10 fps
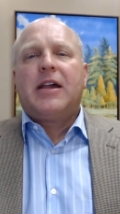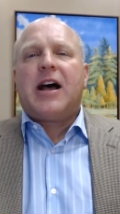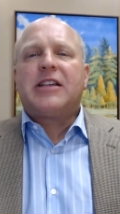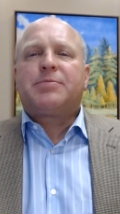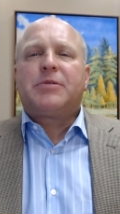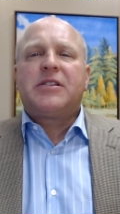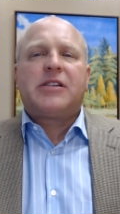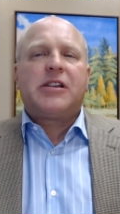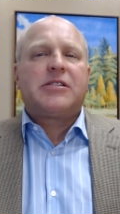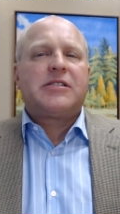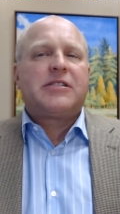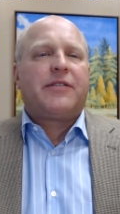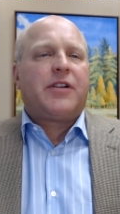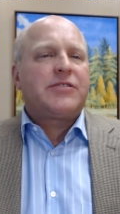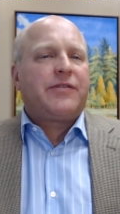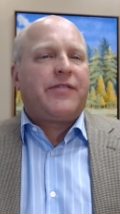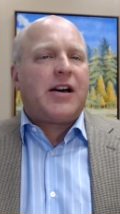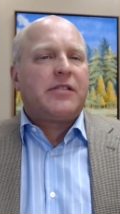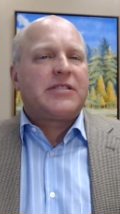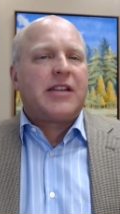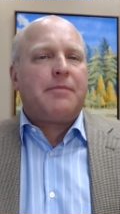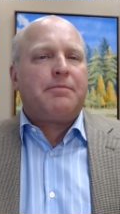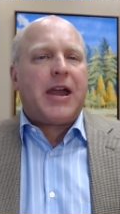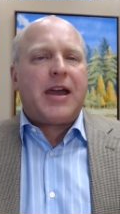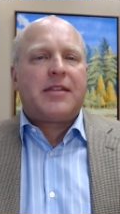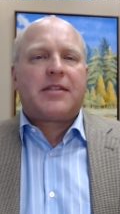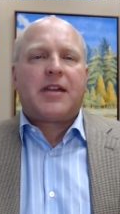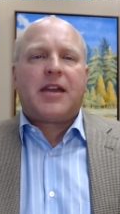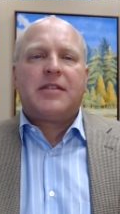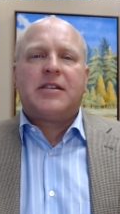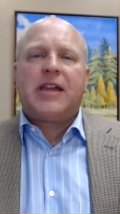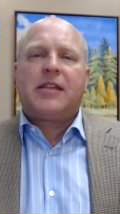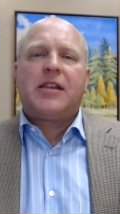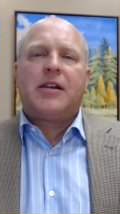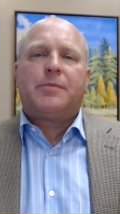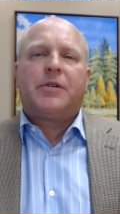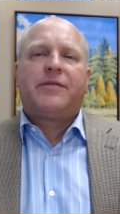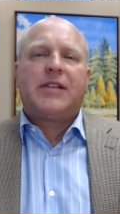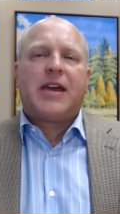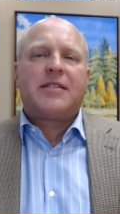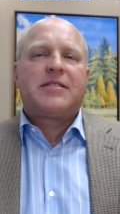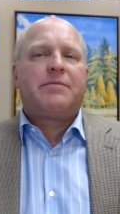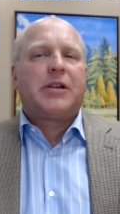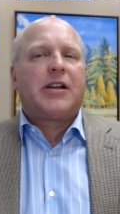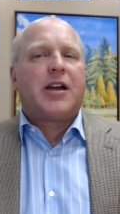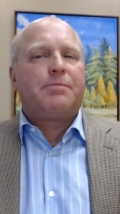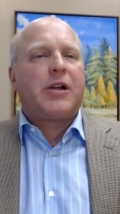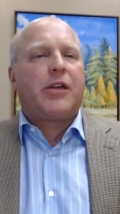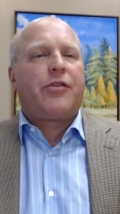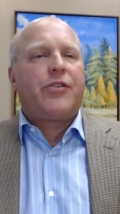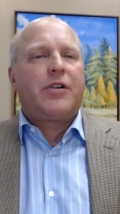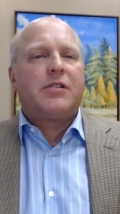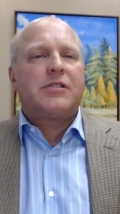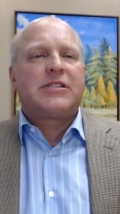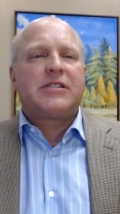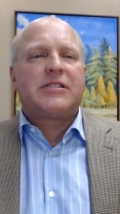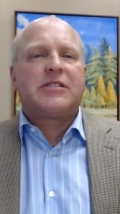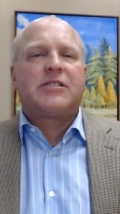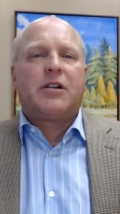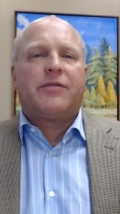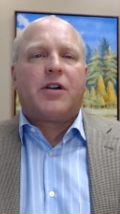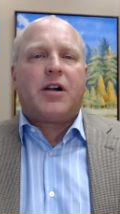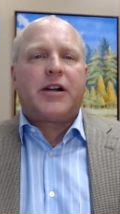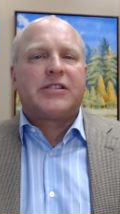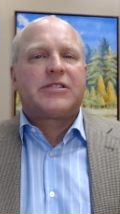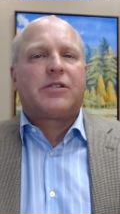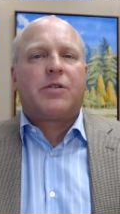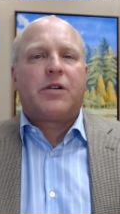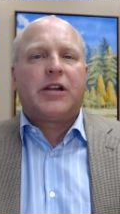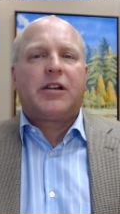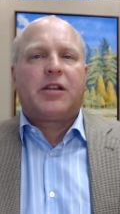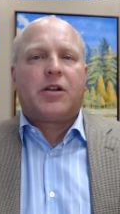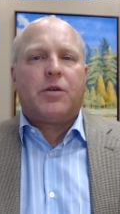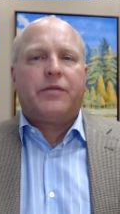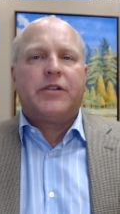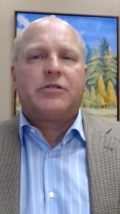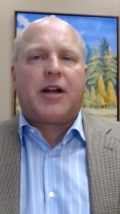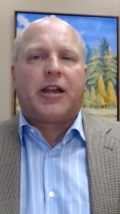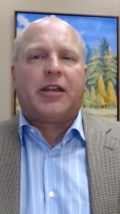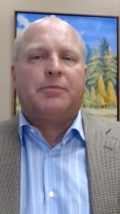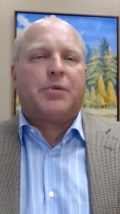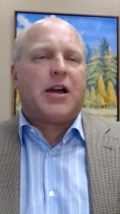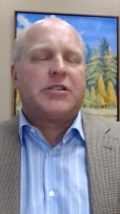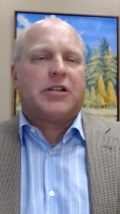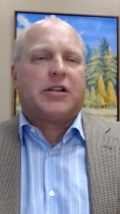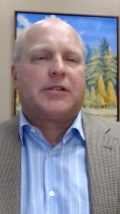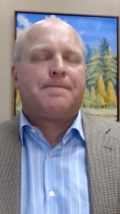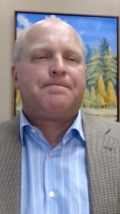Hospitalizations have also followed the same path, and the daily number of deaths have been cut by a third since the start of August, according to the COVID Tracking Project.